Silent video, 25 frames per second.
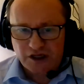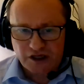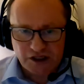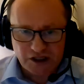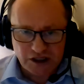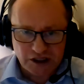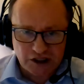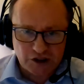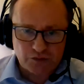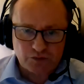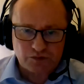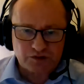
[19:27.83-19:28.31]

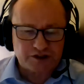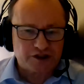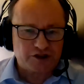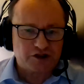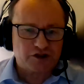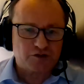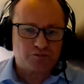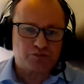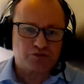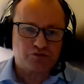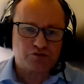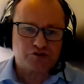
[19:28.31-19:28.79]
Equally,
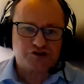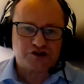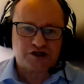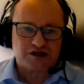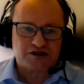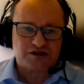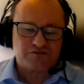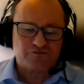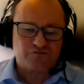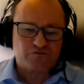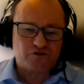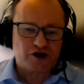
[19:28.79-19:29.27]
the
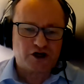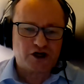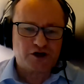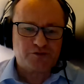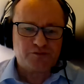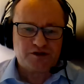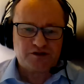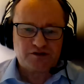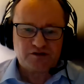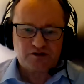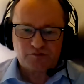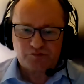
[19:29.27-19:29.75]
project
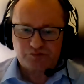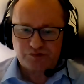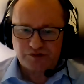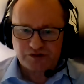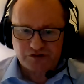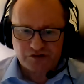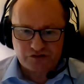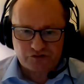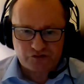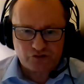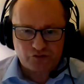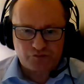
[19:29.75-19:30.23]
environment in a
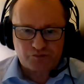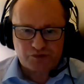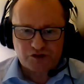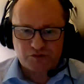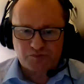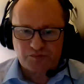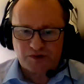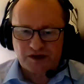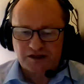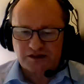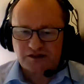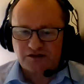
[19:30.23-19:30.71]
Prince2
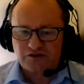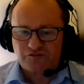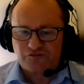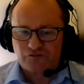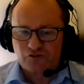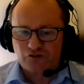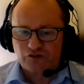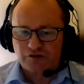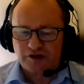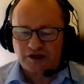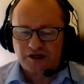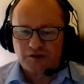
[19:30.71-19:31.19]
perspective
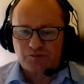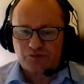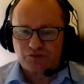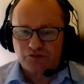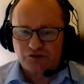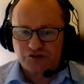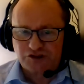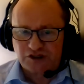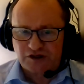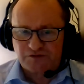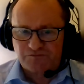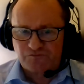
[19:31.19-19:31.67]
or any
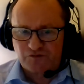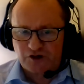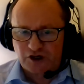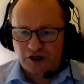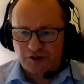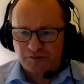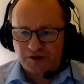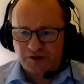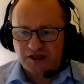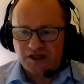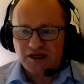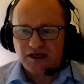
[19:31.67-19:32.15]
project
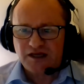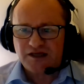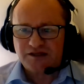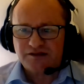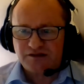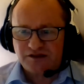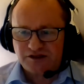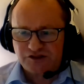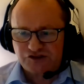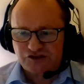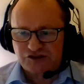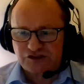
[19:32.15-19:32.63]
environment
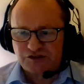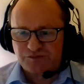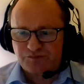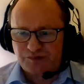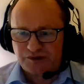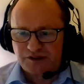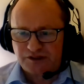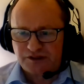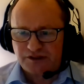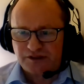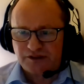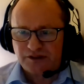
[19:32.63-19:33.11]
needs to
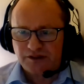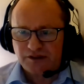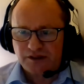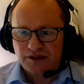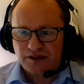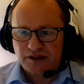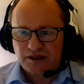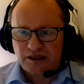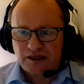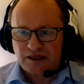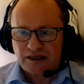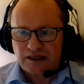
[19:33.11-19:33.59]
be
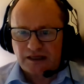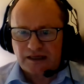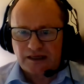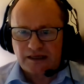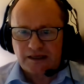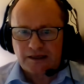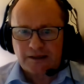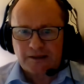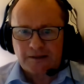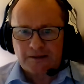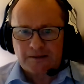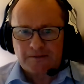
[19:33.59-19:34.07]

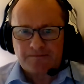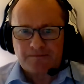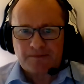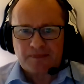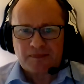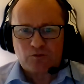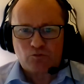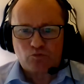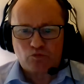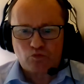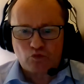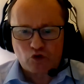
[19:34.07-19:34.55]

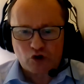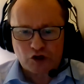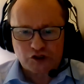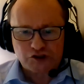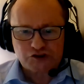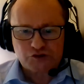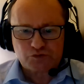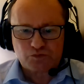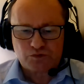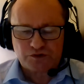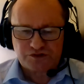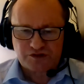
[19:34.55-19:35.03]

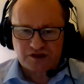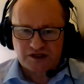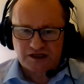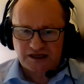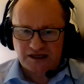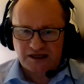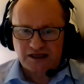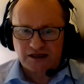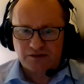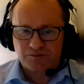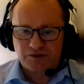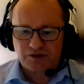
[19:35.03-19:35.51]
watched with
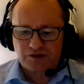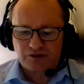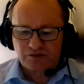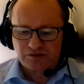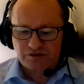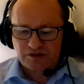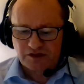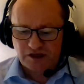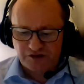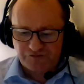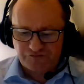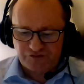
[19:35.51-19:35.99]
care,
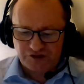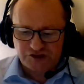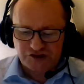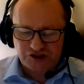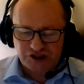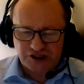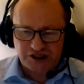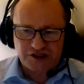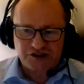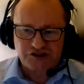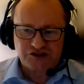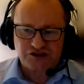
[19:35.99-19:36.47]
because if it
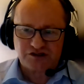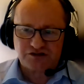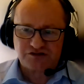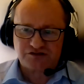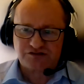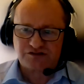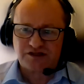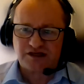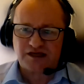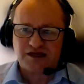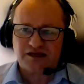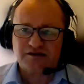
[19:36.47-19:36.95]

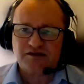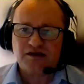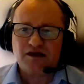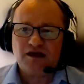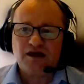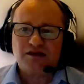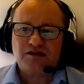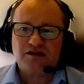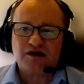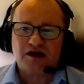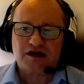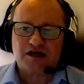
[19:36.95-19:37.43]
changes, then
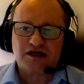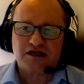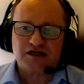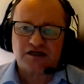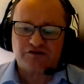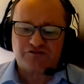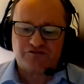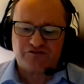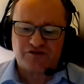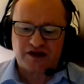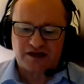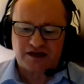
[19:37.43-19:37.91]
that can
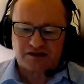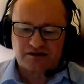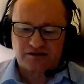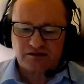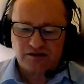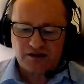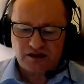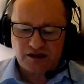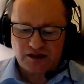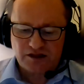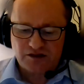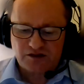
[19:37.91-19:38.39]
affect
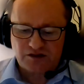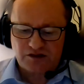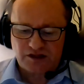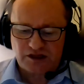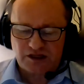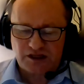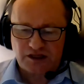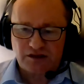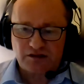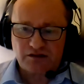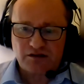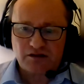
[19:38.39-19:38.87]

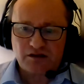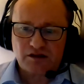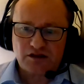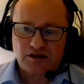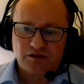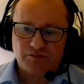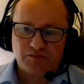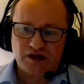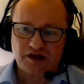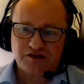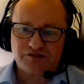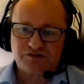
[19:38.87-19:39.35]
the
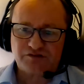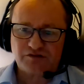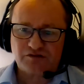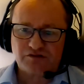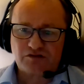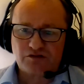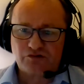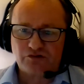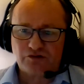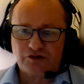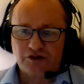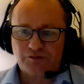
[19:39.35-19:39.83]

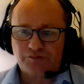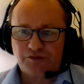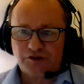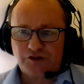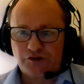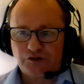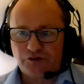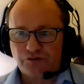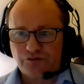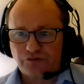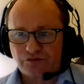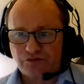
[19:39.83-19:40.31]
methods going to be
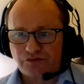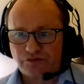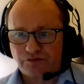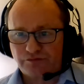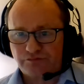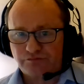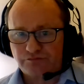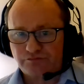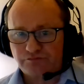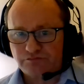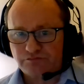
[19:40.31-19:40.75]
used.